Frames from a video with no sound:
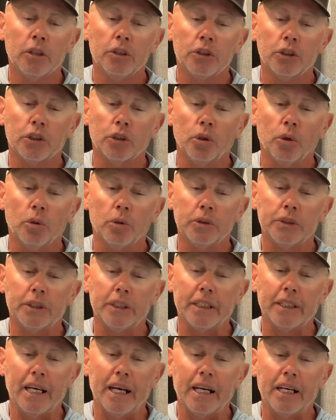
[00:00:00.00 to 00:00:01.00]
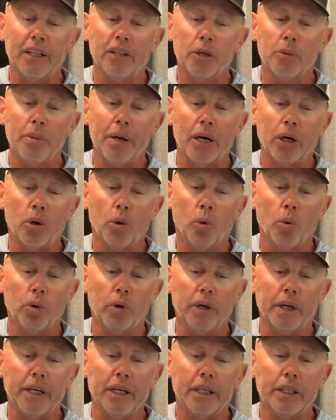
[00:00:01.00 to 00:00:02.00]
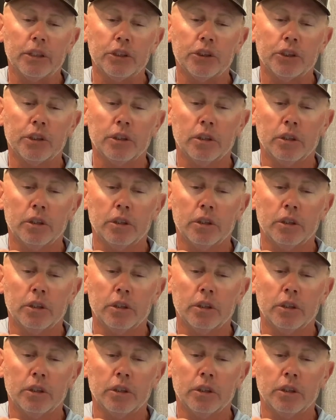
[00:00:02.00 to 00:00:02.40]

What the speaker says: Just gonna stick that in there about a 1/4 inch.